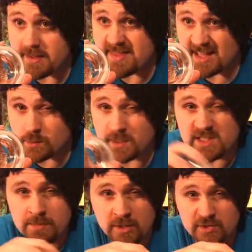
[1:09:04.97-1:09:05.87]
That's what it
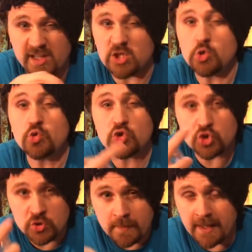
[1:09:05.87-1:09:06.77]
smells like. You
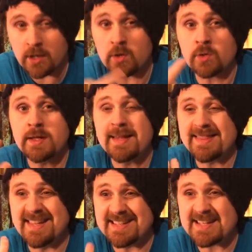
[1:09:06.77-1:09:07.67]
smell
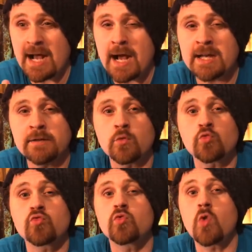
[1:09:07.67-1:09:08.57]
this kind of
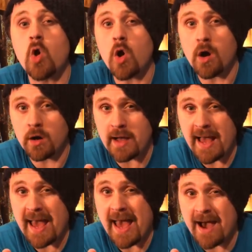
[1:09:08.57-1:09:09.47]
raw,
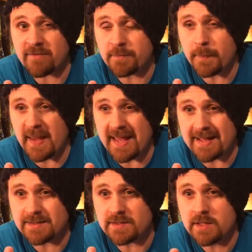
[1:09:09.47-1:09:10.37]
half
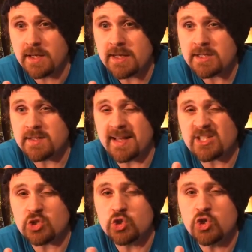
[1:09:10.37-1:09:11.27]
baked, nice
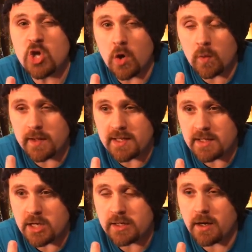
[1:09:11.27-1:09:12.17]

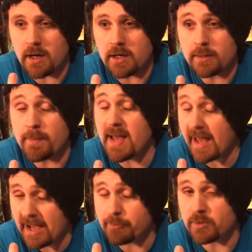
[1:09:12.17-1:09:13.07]
doughy uh,
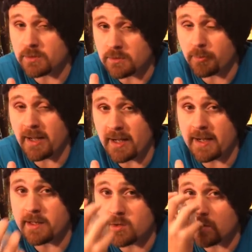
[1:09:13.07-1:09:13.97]
apple
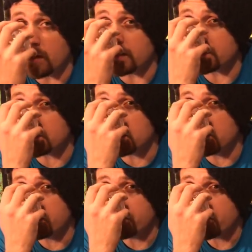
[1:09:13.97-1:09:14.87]
pie crust.
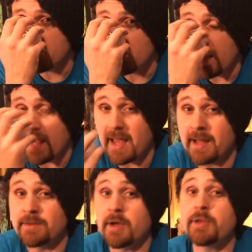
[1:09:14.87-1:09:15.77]

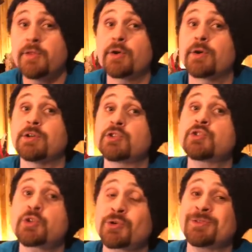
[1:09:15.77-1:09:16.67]
And there's
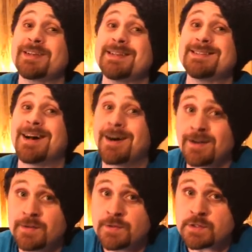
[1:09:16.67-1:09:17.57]
certainly
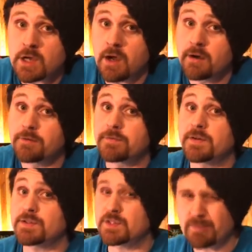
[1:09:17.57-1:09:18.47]
tons of
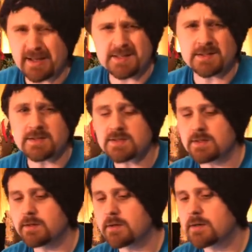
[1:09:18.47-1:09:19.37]
spices
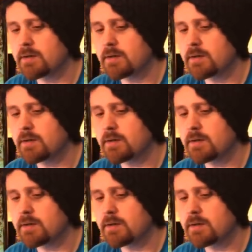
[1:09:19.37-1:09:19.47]
here.